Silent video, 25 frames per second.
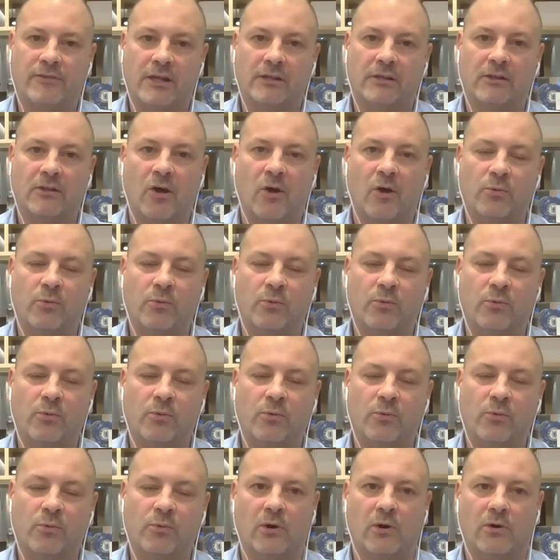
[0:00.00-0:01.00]
50. A lot will
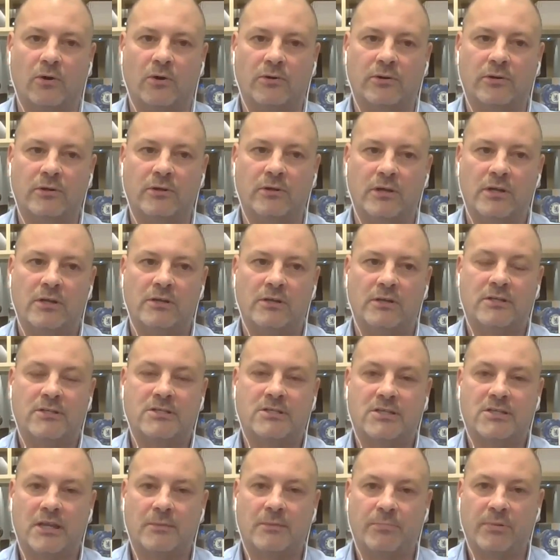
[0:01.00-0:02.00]
depend
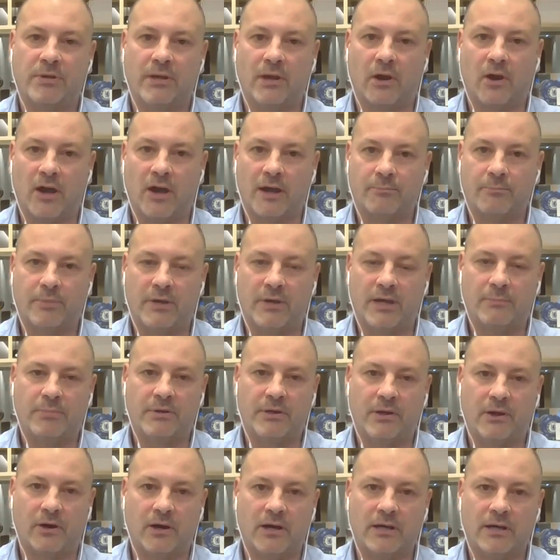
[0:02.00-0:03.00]
on the CPI and
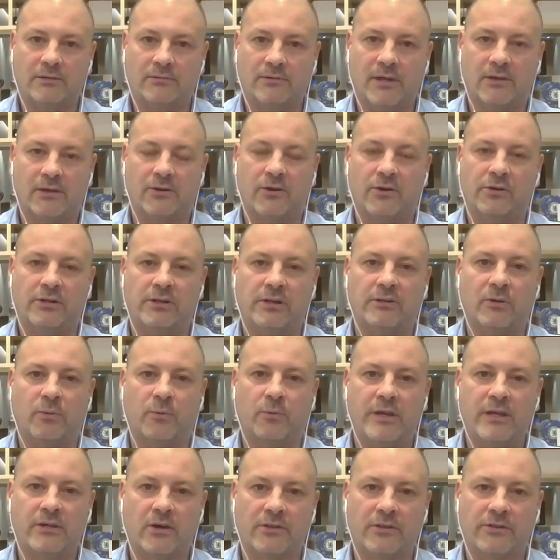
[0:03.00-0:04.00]
PPI out early in the
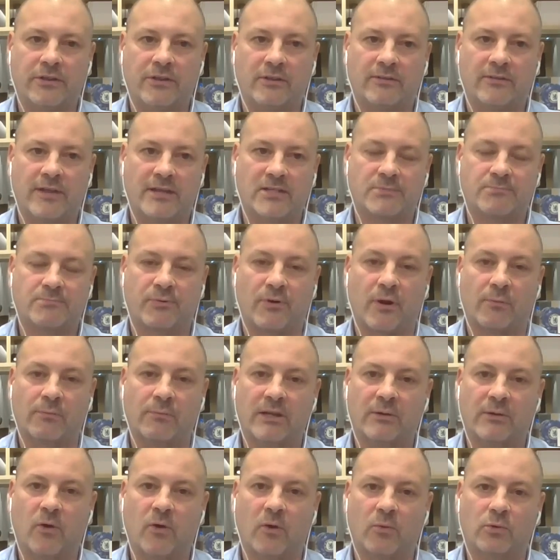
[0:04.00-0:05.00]
week. I think that's
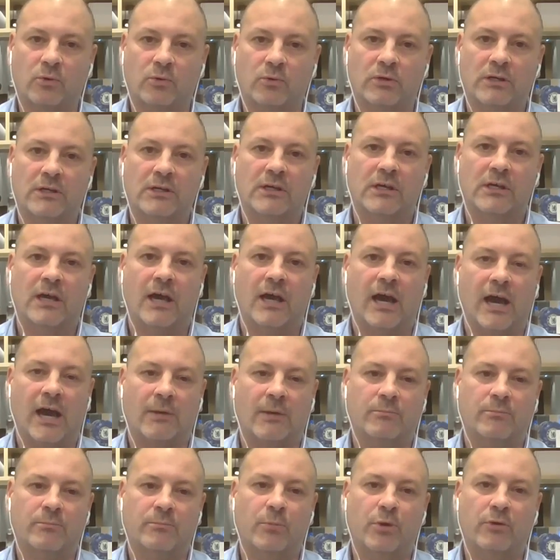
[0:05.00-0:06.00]
probably what will
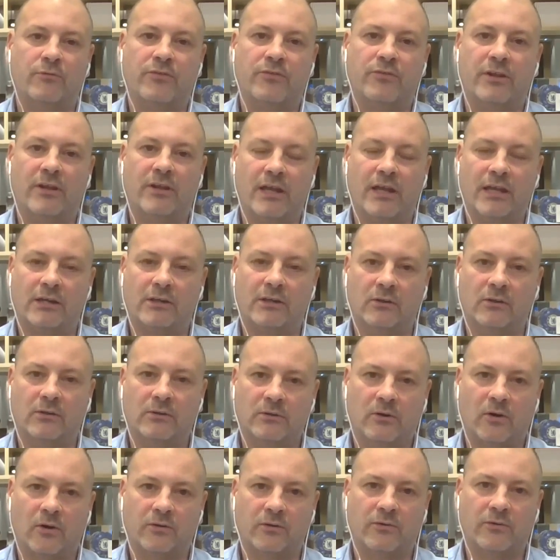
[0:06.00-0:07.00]
um, move the
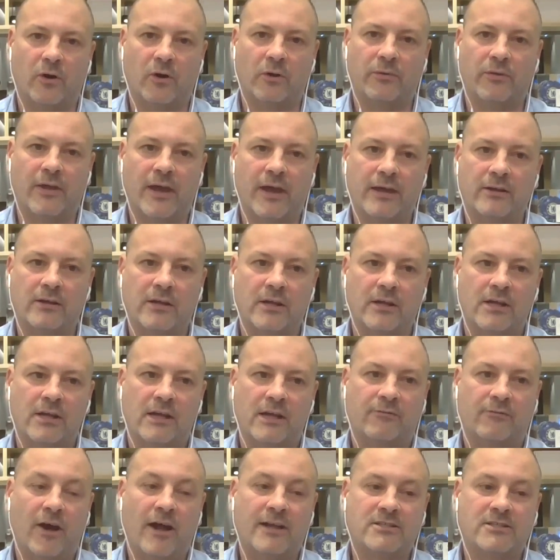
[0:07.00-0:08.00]
needle on, on
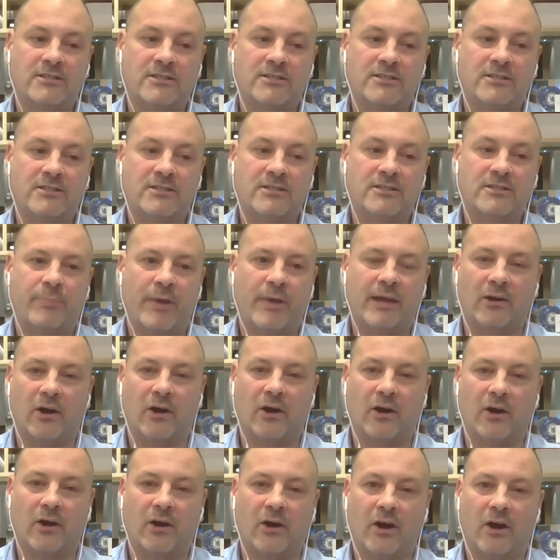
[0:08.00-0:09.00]
that. If I had
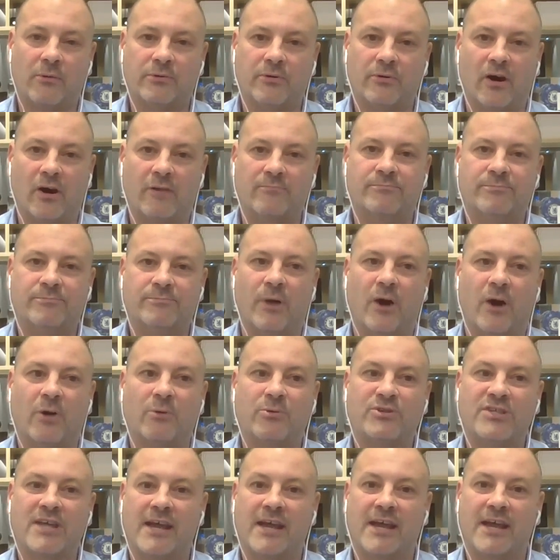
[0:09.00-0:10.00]
bet, I will, I'm,
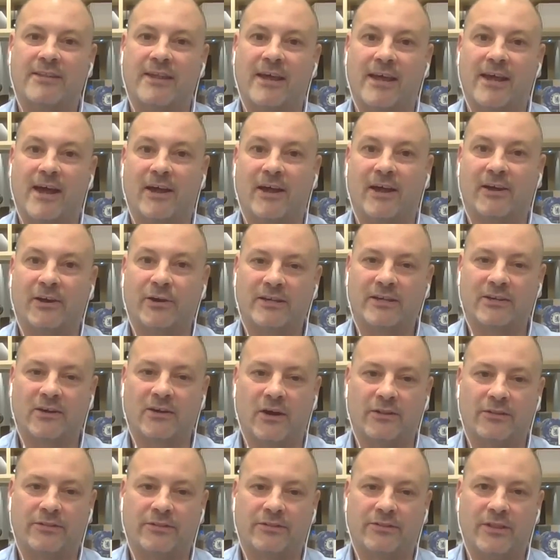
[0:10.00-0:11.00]
I'll say they are going to
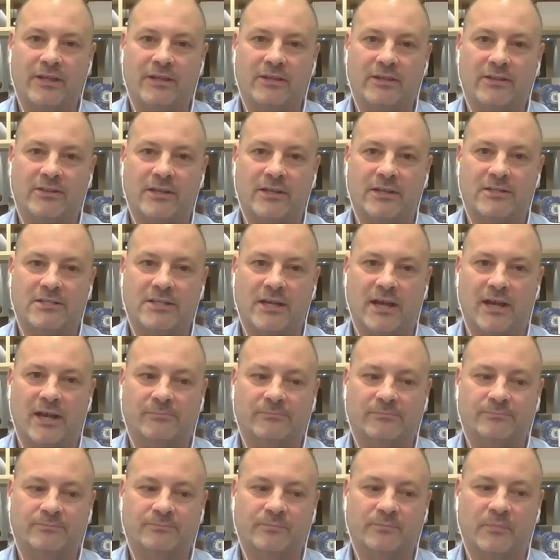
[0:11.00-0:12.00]
hike. I think
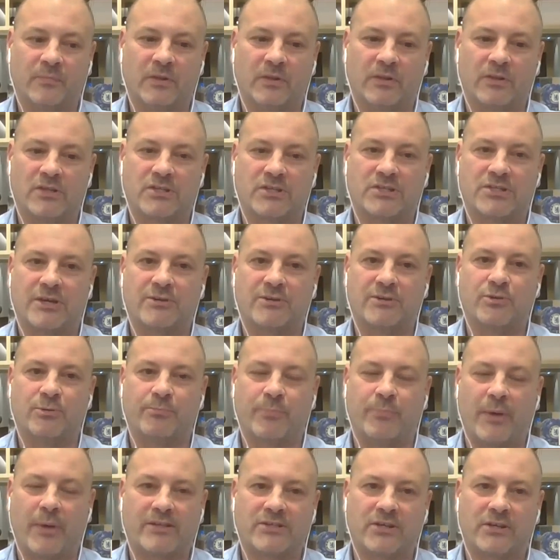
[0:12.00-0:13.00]
that um, the
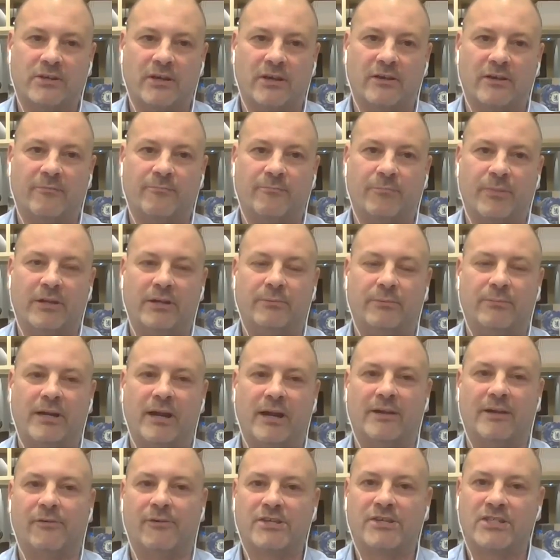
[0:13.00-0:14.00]
central banks have been a
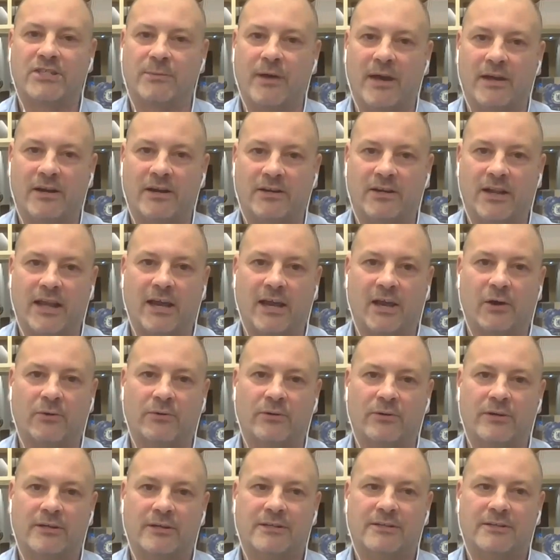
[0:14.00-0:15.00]
bit underestimated in
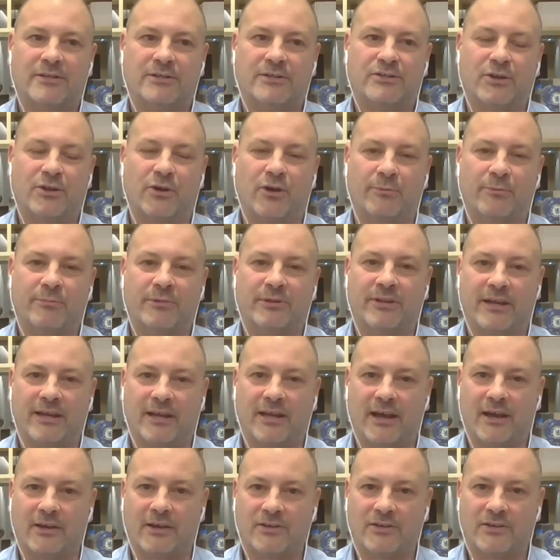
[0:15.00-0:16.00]
how determined
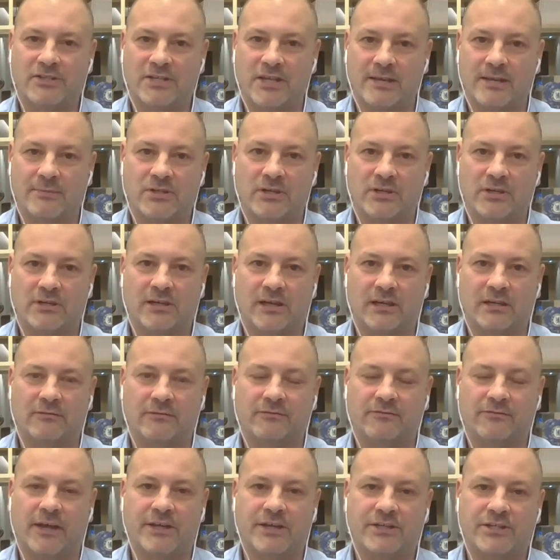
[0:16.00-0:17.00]
they are, it seems, to get
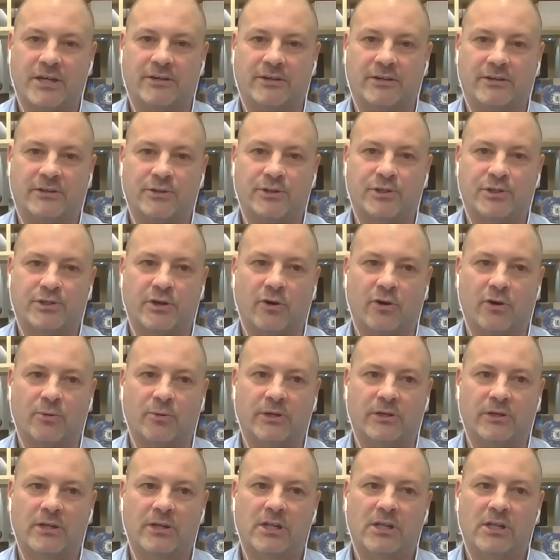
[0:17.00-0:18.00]
inflation under control.
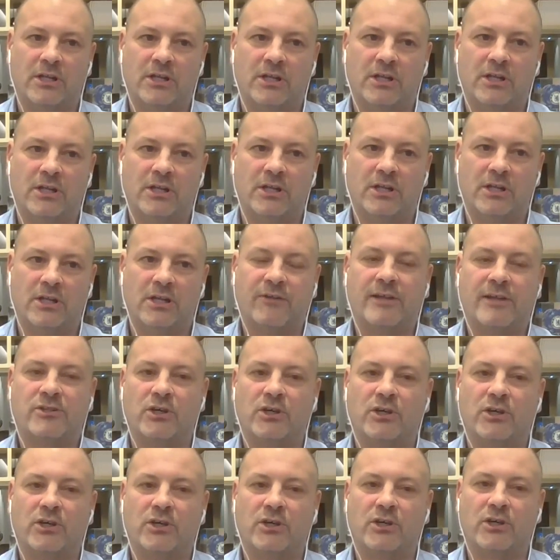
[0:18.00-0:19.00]
But
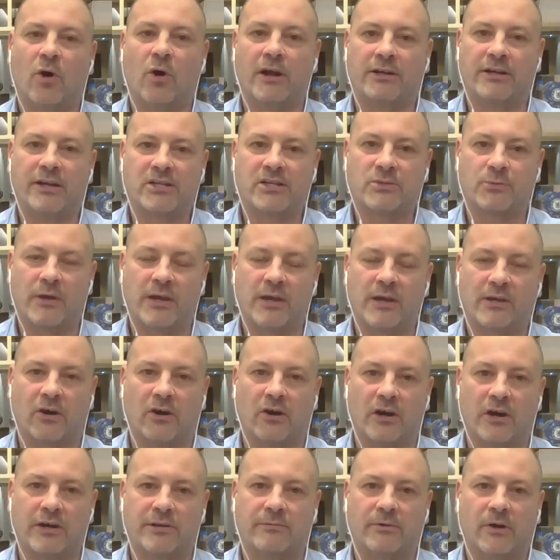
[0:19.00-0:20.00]
if they do hike next
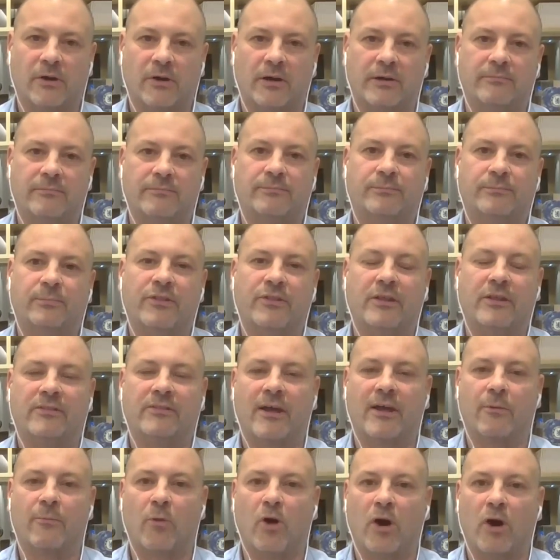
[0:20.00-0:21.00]
week, I, I
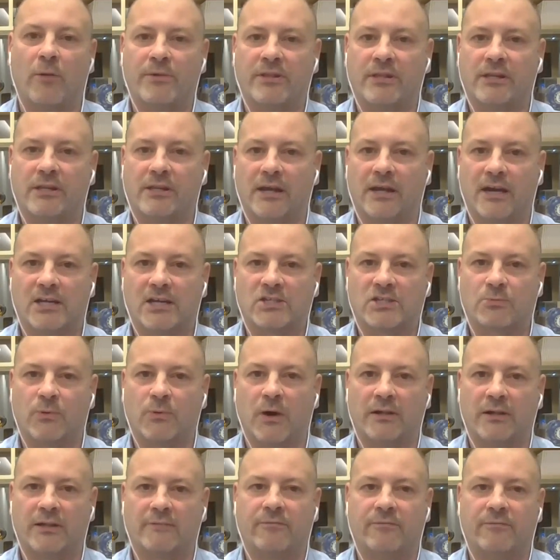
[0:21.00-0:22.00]
think that might be the
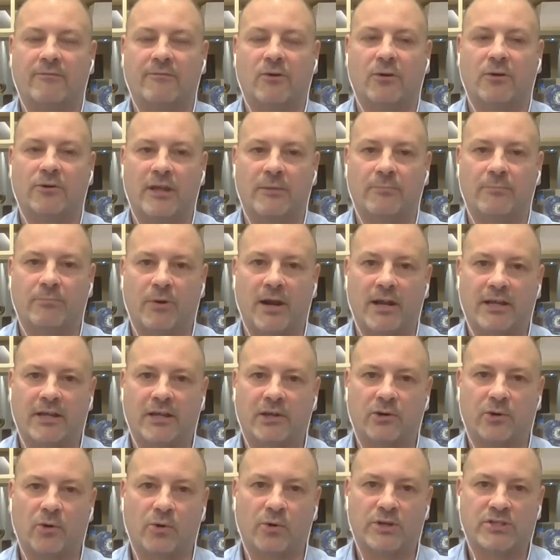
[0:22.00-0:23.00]
last one. They've, they've got their
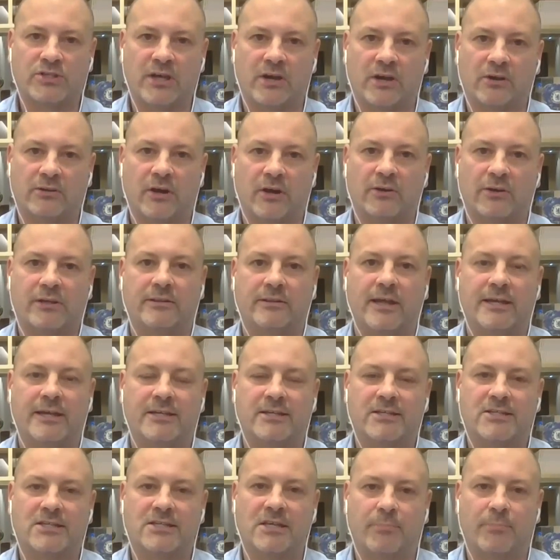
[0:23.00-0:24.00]
break in August. They'll, they'll, they
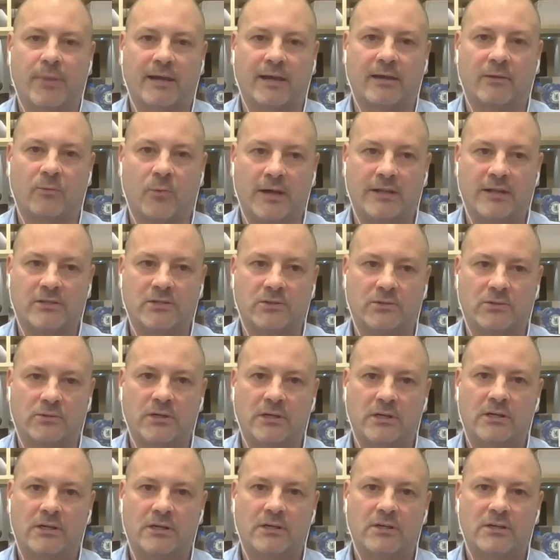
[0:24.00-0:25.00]
can sit back and wait
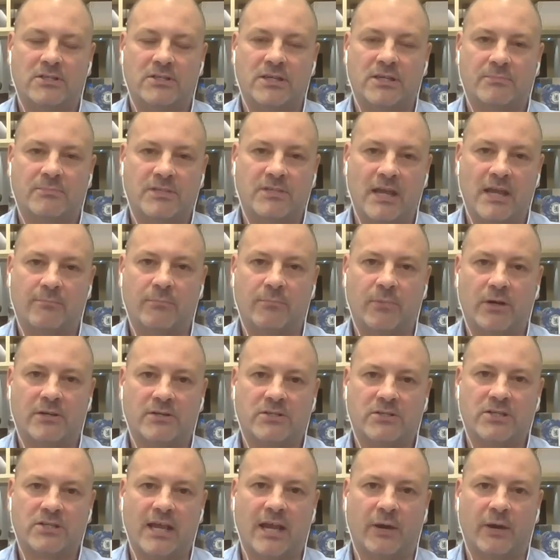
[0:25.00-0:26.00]
till
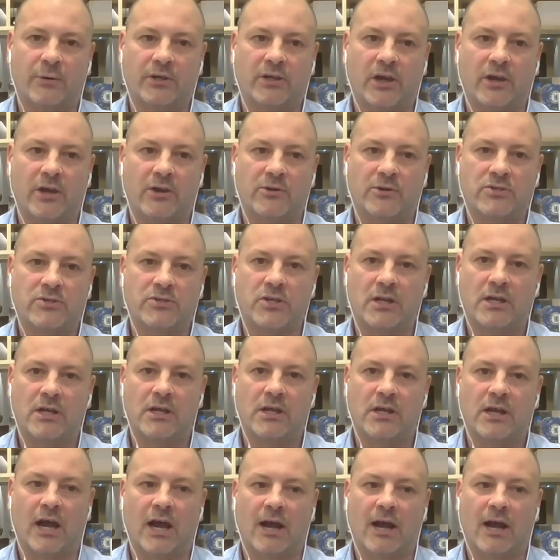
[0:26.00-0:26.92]
September, see how it goes.